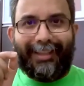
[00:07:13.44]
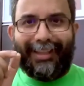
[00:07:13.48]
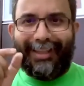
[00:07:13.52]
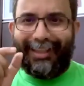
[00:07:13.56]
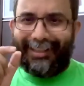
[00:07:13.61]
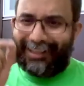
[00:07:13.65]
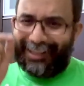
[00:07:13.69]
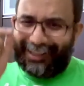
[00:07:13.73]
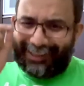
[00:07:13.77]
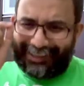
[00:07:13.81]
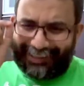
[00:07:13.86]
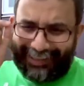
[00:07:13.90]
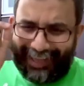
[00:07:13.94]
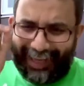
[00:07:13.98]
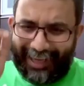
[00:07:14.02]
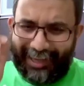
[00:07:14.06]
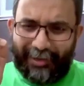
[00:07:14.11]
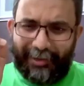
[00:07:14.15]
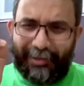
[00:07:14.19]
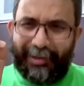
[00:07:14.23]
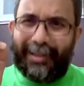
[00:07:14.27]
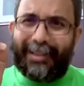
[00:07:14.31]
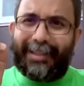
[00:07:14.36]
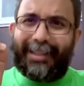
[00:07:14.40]
It's as
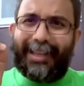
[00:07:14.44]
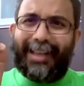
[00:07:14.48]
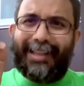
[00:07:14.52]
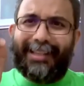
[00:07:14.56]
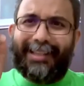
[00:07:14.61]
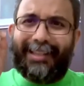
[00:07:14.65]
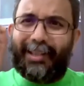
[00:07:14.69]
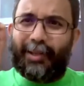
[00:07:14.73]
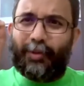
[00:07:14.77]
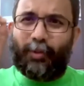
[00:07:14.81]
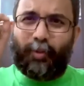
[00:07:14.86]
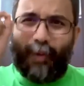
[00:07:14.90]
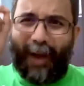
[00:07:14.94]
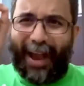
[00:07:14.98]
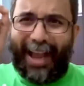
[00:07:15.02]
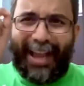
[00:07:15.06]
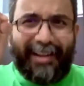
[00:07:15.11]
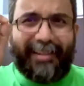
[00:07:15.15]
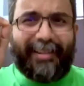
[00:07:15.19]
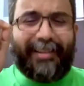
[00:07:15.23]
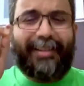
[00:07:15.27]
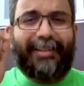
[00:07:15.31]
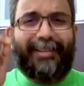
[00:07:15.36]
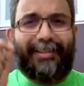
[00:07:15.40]
dangerous as this
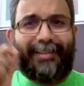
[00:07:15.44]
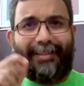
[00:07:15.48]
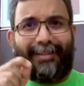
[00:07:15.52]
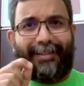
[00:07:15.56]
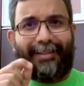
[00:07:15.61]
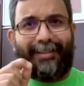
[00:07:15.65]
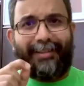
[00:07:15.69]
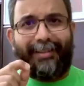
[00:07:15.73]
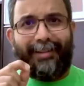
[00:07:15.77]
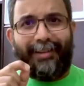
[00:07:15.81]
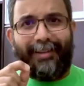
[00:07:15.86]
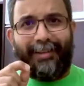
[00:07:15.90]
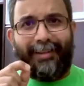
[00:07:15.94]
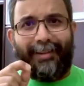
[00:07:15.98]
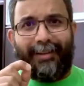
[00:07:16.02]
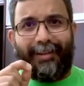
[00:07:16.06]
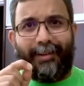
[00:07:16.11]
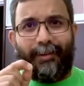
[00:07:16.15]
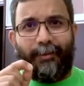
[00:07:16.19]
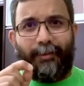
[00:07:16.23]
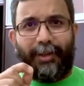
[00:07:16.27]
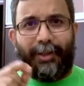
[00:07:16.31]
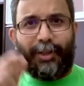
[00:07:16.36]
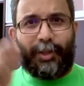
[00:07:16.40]
virus.
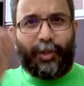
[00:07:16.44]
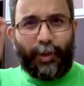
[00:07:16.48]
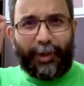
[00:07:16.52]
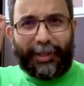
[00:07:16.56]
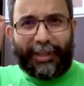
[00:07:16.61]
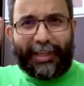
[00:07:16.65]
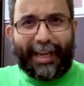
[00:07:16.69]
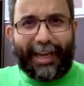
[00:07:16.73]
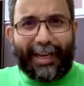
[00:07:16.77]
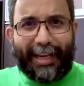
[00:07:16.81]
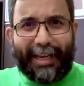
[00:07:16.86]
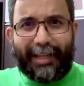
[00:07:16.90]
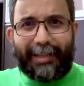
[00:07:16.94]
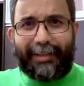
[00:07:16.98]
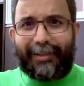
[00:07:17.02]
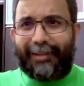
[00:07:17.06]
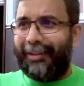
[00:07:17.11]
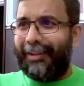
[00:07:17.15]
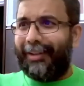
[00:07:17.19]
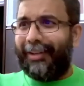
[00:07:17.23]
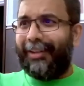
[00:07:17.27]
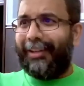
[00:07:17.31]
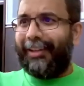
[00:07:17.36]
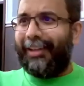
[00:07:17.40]
Once you get it,
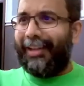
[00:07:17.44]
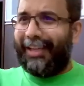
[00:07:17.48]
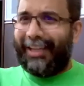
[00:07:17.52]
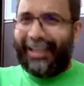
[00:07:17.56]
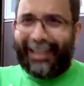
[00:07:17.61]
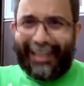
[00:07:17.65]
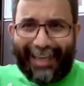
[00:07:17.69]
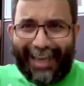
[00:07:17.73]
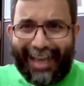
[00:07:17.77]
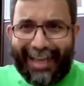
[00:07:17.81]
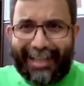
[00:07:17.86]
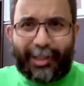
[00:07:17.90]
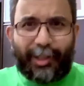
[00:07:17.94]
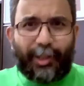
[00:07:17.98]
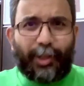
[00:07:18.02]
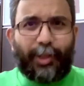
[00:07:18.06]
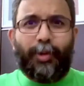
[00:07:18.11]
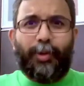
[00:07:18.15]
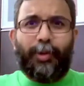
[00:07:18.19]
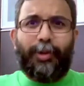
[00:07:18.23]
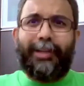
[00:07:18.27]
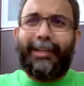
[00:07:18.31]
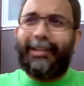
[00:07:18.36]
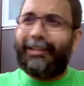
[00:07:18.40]
it hits
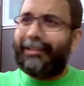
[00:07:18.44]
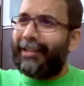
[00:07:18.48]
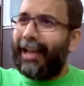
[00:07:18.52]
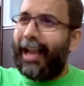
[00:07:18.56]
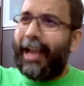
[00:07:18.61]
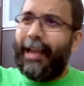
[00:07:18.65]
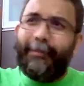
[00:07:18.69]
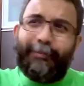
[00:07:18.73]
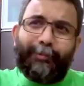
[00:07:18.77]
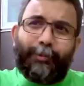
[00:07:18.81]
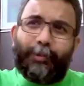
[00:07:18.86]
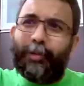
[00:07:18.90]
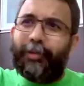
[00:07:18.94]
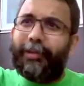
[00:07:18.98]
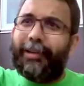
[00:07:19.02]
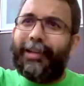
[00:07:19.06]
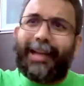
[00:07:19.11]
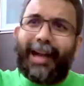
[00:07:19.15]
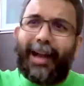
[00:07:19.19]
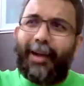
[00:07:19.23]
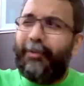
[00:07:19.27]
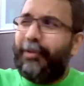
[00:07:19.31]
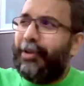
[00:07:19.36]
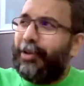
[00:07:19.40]
you. You need time to
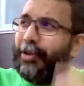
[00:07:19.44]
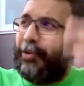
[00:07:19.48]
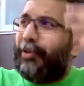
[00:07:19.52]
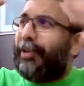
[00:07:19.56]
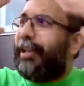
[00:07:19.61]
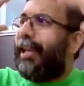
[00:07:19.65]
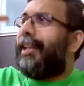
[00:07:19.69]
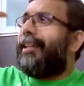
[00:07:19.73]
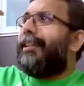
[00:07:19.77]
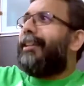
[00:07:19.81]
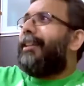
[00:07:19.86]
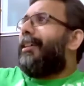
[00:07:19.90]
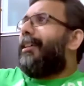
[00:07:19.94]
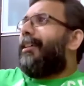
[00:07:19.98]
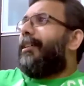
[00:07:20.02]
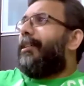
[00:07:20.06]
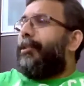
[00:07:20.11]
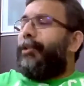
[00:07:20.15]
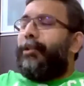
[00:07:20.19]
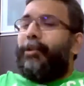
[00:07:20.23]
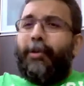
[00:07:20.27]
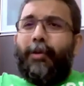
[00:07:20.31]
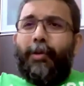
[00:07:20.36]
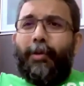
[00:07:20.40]
recover. You get,
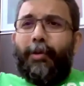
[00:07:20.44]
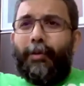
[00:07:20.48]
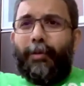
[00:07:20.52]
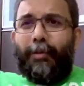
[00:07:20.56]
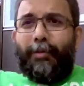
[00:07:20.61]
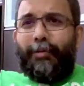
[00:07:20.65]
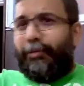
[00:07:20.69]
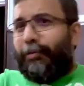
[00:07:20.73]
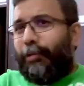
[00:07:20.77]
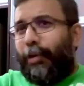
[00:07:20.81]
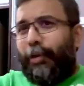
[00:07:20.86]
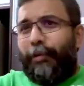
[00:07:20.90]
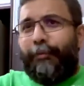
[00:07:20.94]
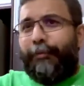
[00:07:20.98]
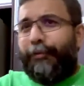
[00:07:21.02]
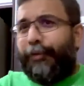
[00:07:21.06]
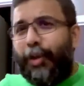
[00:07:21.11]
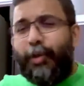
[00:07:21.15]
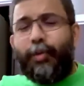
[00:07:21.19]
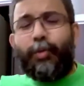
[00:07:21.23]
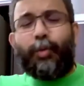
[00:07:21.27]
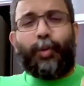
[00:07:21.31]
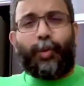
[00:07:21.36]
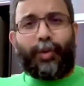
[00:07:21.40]
you know,
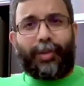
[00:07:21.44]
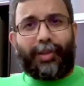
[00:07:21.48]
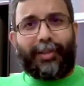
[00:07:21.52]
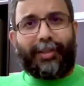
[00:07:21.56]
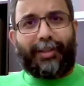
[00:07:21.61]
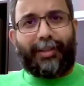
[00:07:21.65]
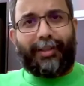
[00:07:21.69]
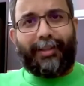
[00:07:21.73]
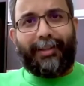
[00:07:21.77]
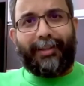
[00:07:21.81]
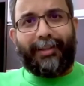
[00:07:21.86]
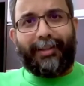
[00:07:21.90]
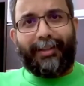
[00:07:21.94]
confused.